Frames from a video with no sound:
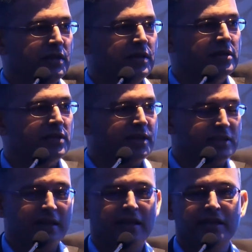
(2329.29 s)
is
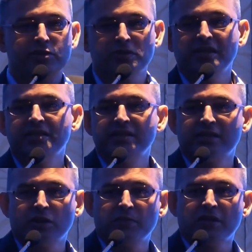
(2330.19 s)
actually linked to an Indian
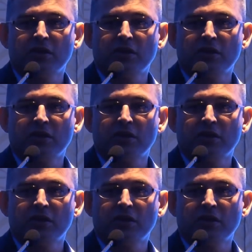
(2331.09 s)
atomic